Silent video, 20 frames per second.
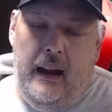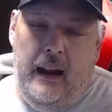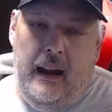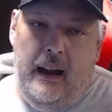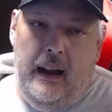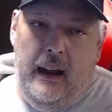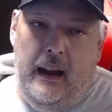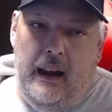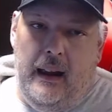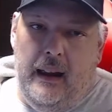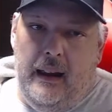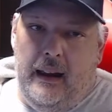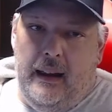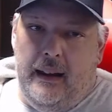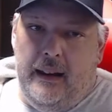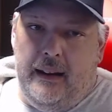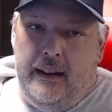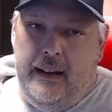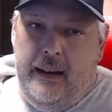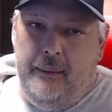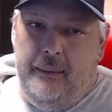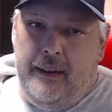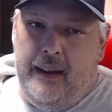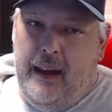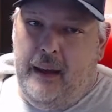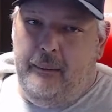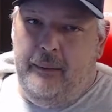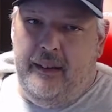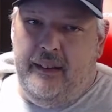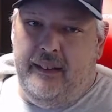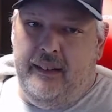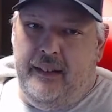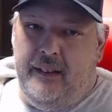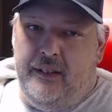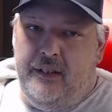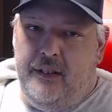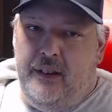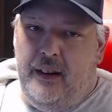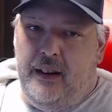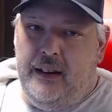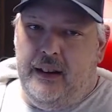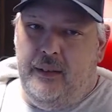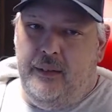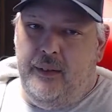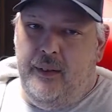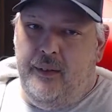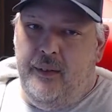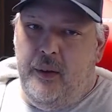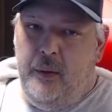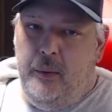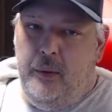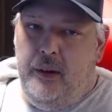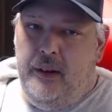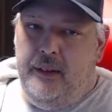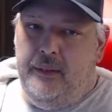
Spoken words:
Keep the comments constructive if you would.